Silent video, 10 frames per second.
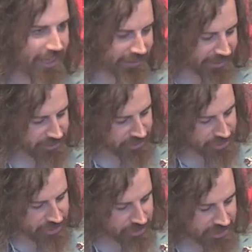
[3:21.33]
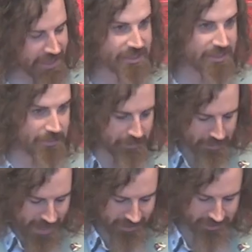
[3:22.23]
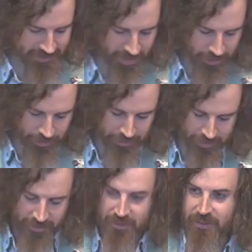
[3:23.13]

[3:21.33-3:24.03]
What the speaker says: I linked the New Testament back to the Old.